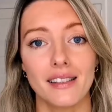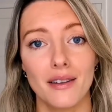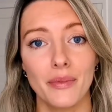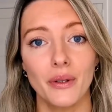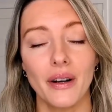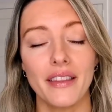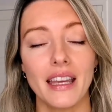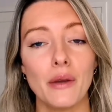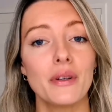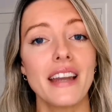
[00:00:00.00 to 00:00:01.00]
example and that
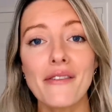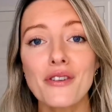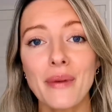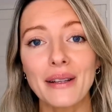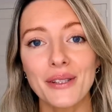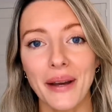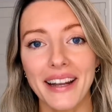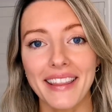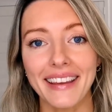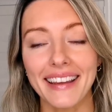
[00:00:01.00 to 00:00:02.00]
he would never amount to
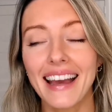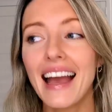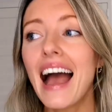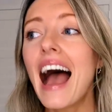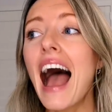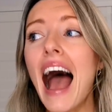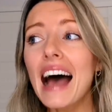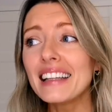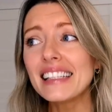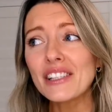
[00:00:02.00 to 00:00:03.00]
anything.
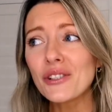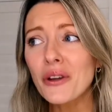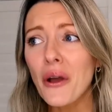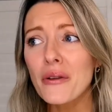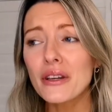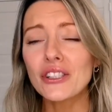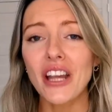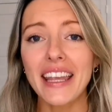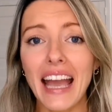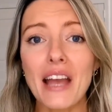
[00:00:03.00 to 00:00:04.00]
And did you know that
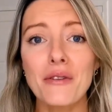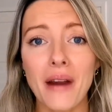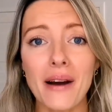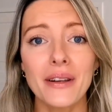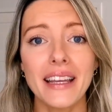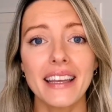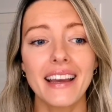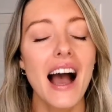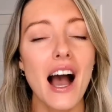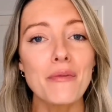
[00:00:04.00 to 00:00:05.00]
J.K.
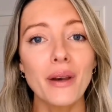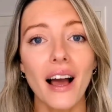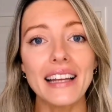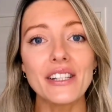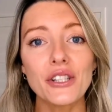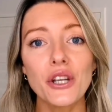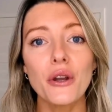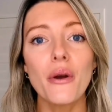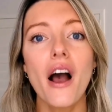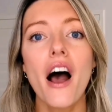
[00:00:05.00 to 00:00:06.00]
Rowling applied
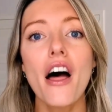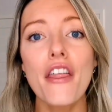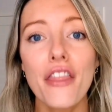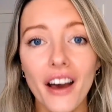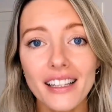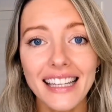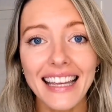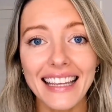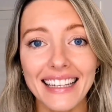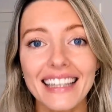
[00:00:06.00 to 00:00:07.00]
to
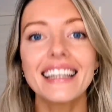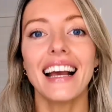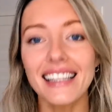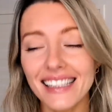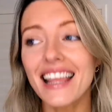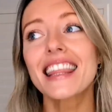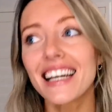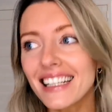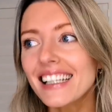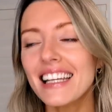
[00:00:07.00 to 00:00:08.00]
13
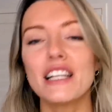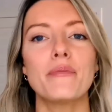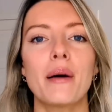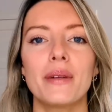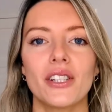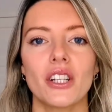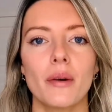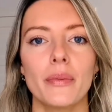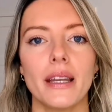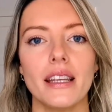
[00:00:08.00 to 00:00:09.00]
publishing
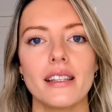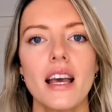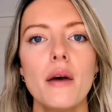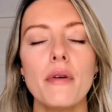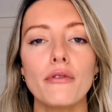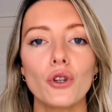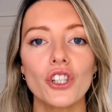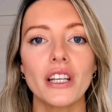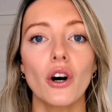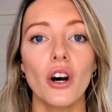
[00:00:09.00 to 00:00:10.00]
companies before
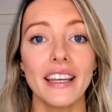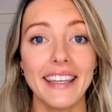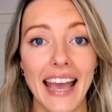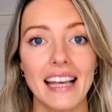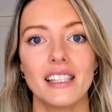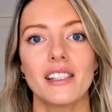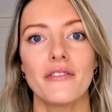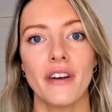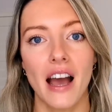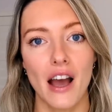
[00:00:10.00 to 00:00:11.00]
she got a yes
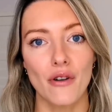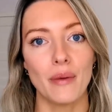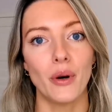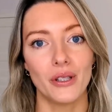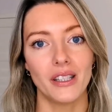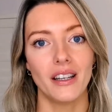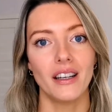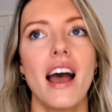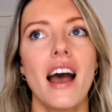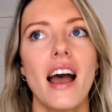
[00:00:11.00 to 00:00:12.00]
for Harry Potter?